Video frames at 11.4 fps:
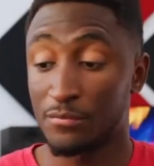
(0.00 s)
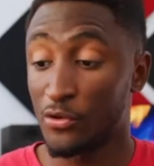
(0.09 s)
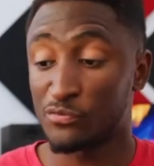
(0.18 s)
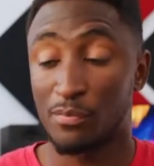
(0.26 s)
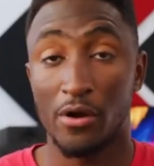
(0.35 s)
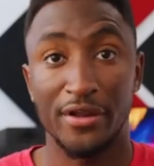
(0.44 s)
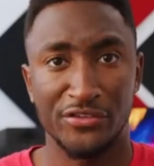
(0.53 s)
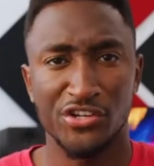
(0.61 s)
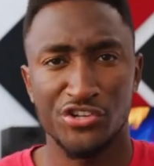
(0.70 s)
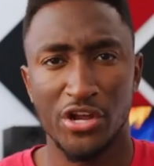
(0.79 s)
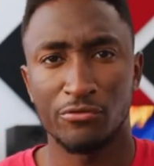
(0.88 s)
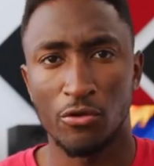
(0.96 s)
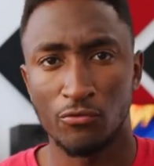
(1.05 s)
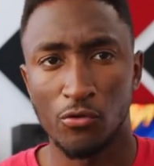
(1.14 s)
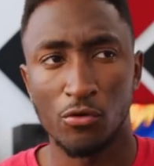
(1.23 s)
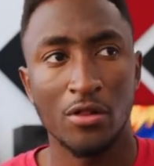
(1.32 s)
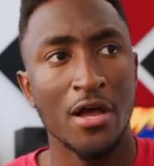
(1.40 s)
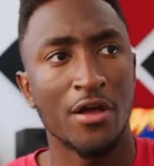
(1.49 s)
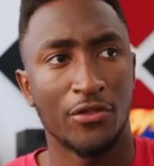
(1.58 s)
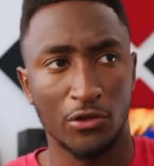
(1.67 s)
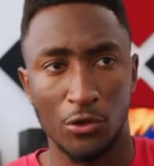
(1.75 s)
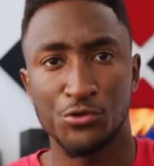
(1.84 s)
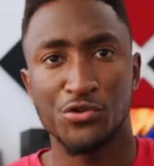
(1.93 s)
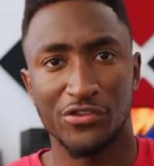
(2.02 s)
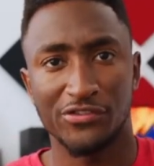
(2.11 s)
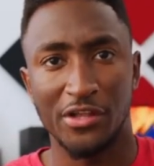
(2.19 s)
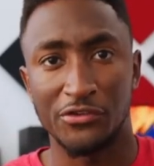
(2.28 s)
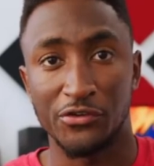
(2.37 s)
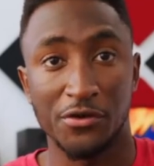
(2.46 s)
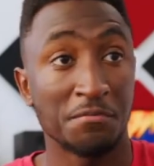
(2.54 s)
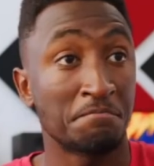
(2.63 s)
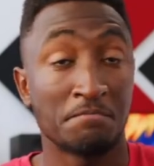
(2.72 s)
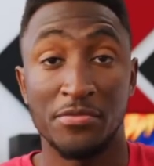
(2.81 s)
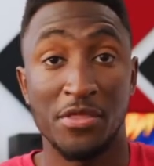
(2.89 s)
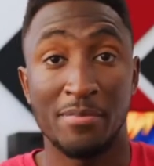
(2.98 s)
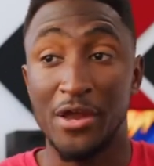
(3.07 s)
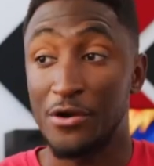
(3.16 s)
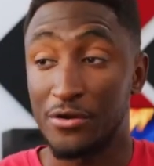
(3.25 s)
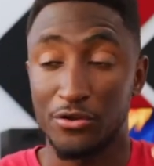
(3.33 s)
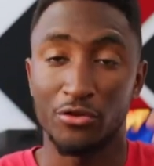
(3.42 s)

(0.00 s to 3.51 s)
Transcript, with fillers: the most part, it's a general rule, the larger the sensor, the better.